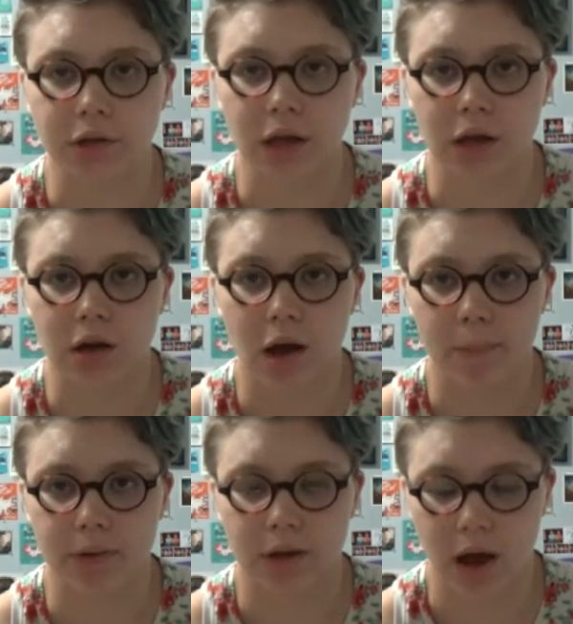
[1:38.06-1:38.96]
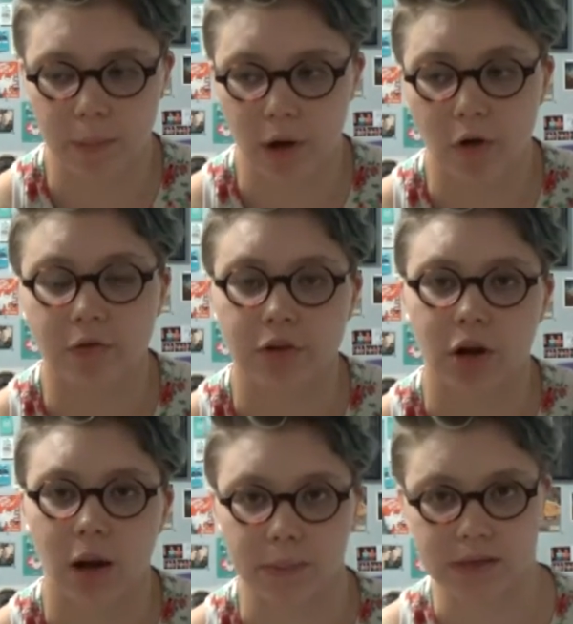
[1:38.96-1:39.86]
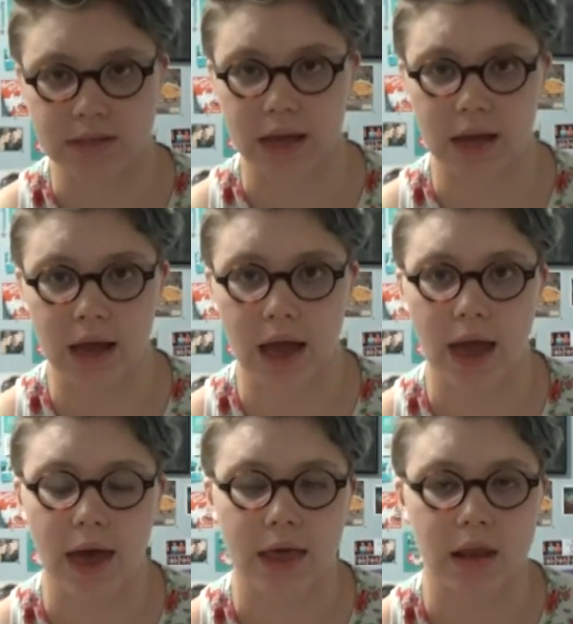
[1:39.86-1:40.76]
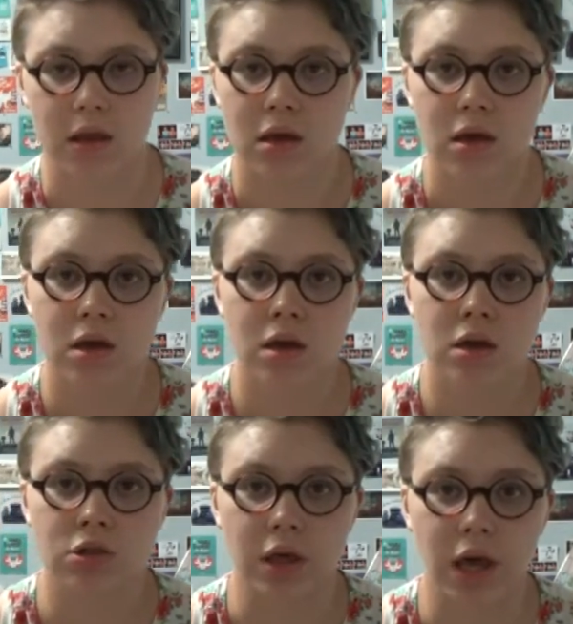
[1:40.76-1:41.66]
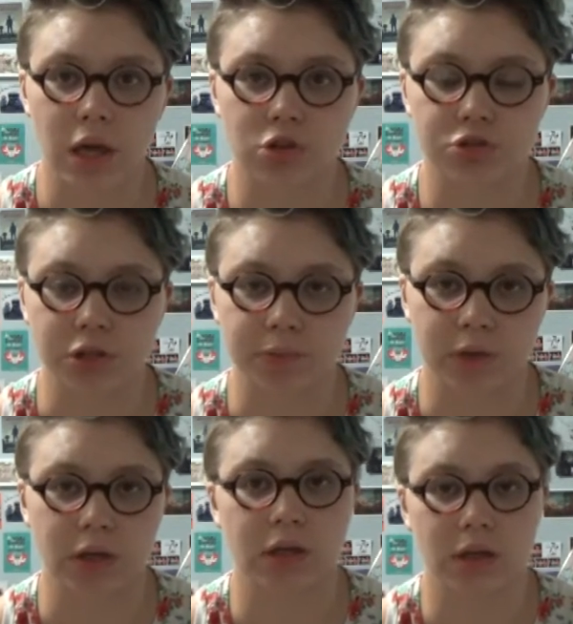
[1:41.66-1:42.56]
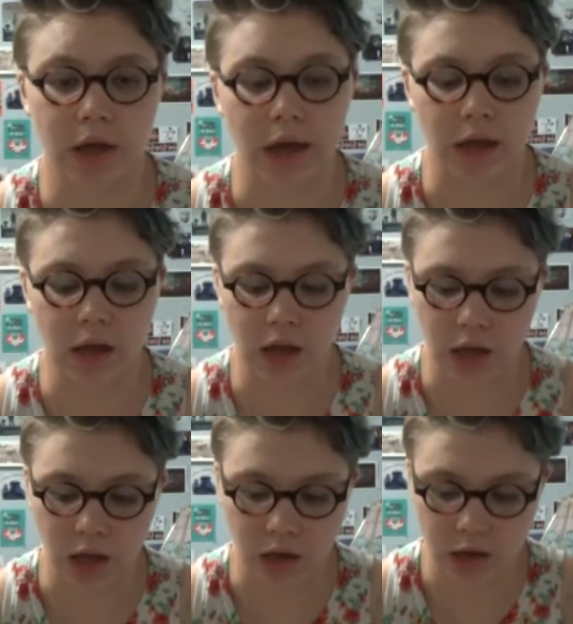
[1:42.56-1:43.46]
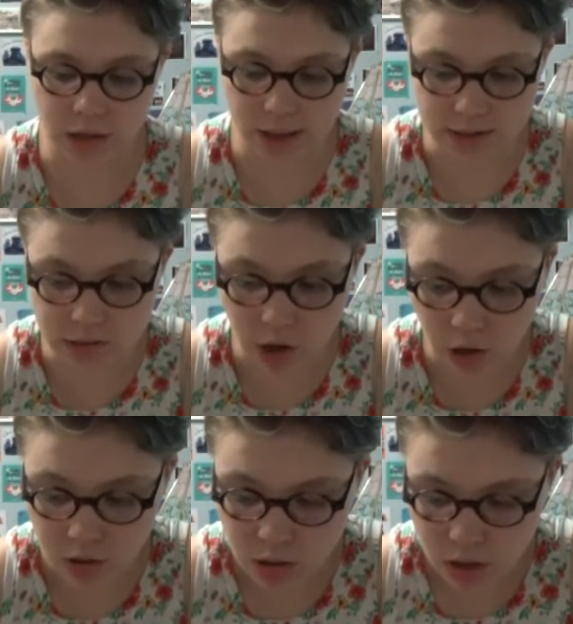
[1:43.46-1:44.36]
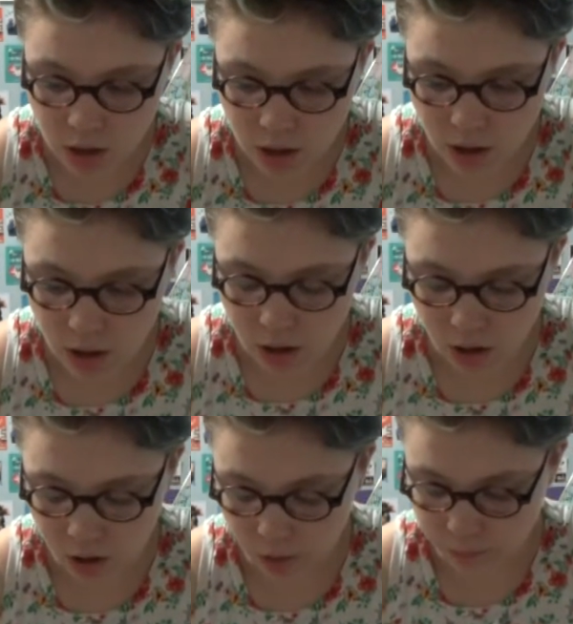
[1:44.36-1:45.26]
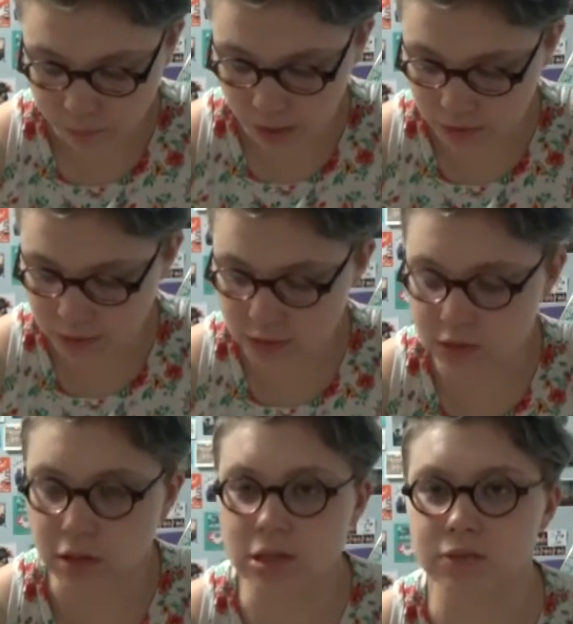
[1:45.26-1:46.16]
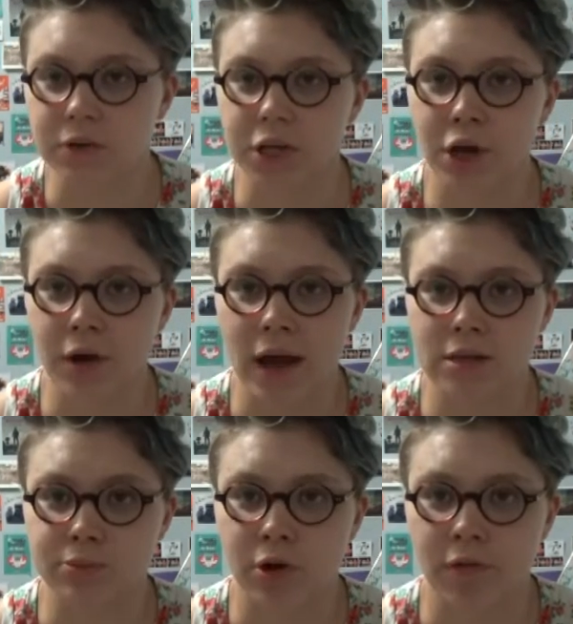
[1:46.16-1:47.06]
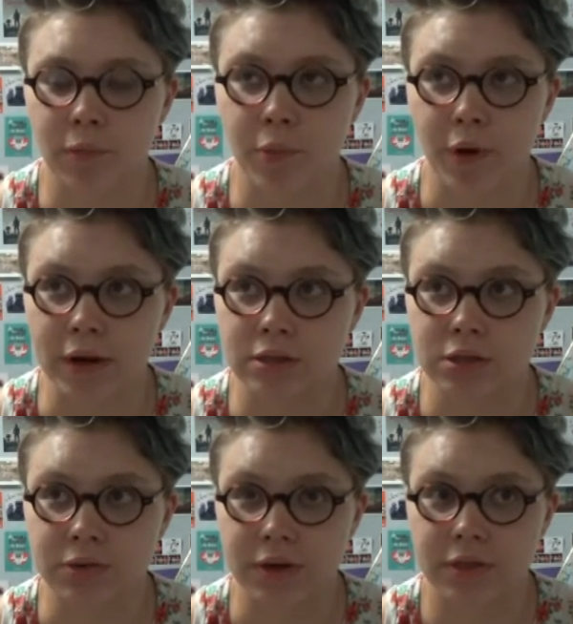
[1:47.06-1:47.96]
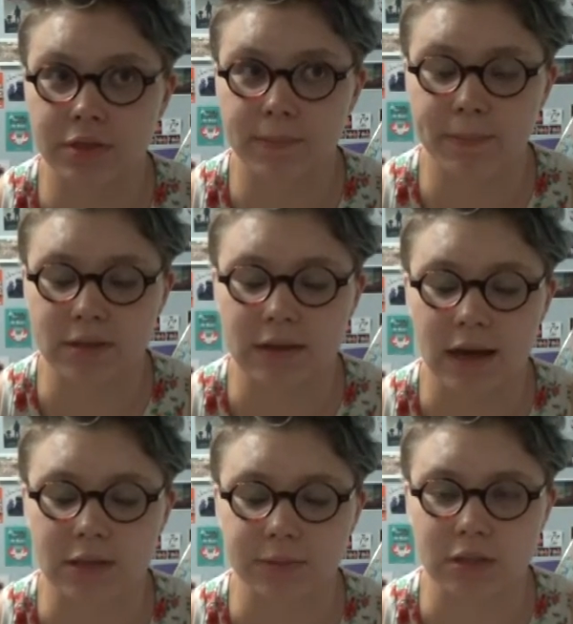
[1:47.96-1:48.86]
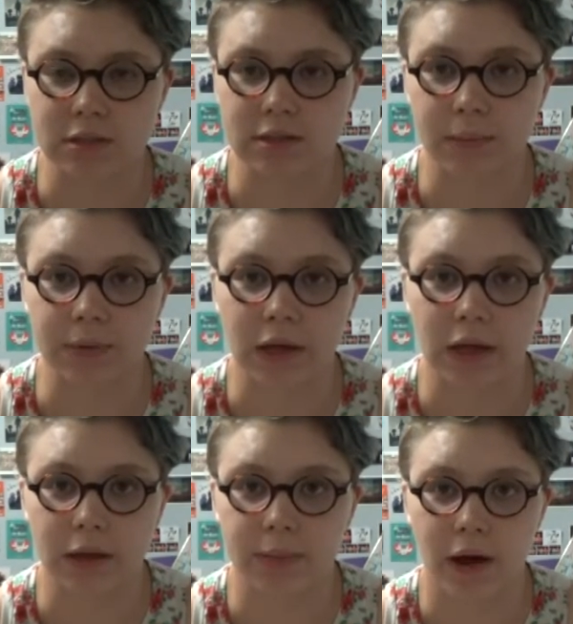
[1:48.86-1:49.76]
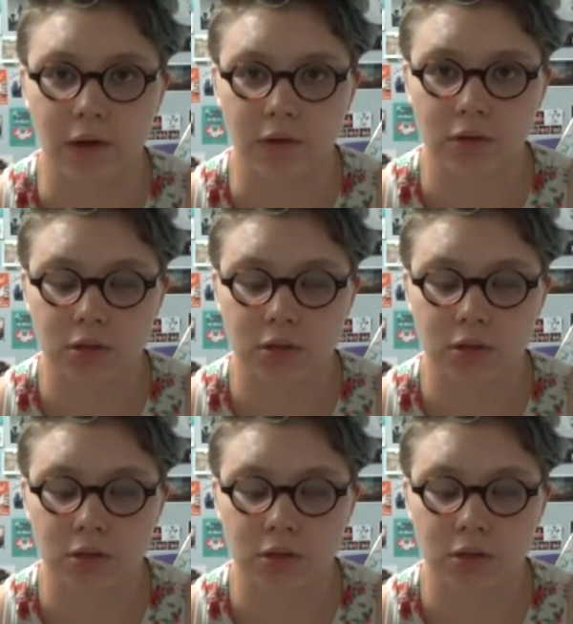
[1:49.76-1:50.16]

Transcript: they overcompensate and they treat me like a glass doll. And this video has more of a point to it besides me just complaining about